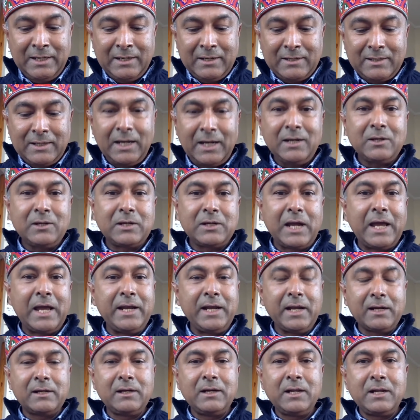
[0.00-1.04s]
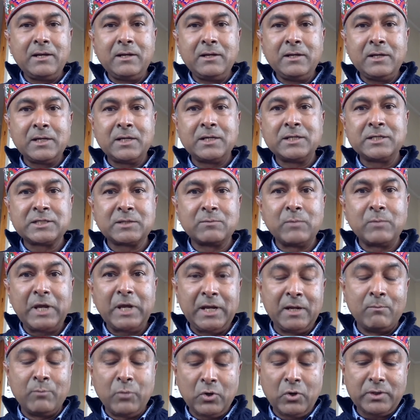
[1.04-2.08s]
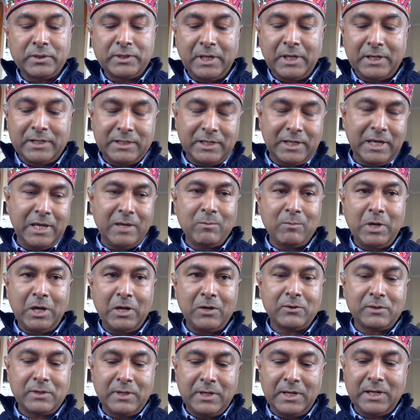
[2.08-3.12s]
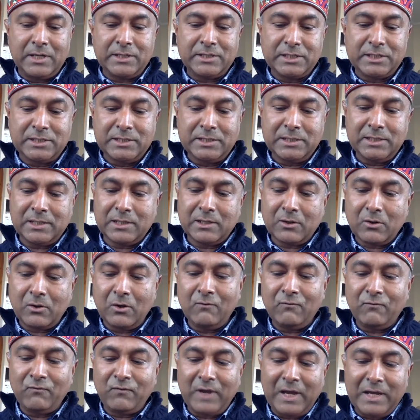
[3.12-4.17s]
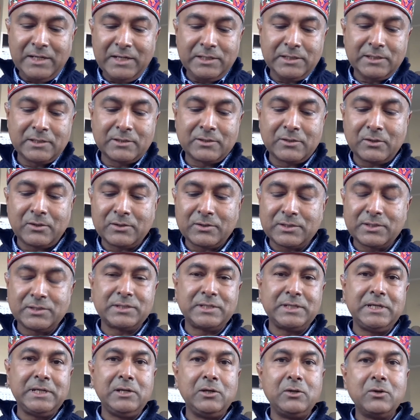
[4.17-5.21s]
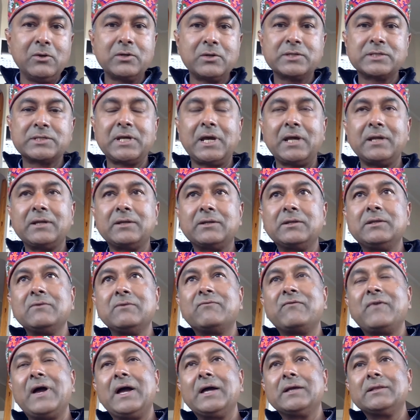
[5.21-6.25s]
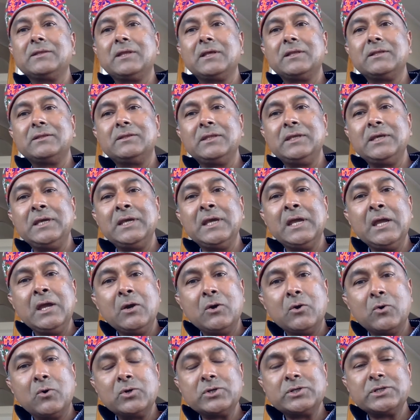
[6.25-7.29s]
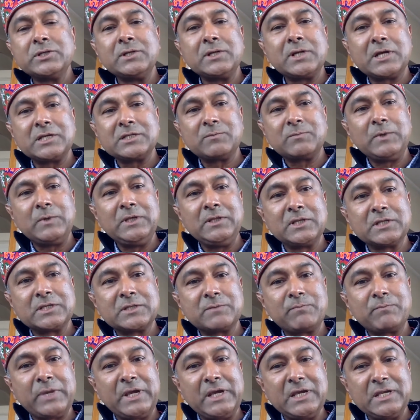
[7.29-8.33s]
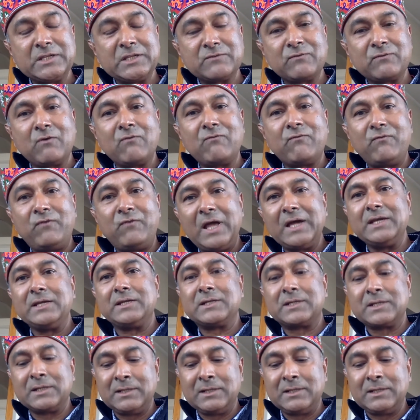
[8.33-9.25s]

Right? Eric Lindner is in a book that came out last year called Flight Across the Sea, looks at the fact that the ocean has been the space for flight